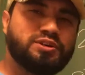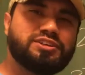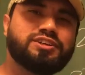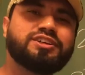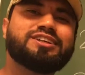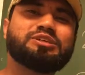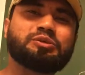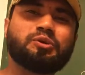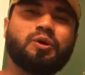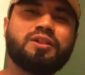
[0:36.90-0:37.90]
internal
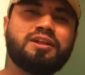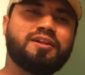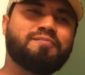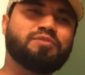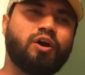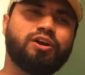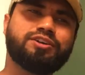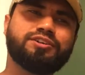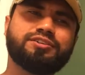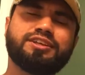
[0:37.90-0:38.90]
control.
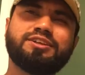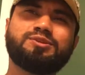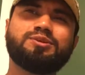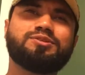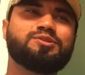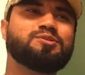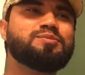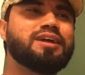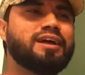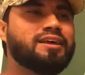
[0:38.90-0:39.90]
Authors tend to assume
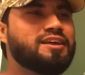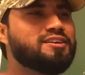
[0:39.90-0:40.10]
that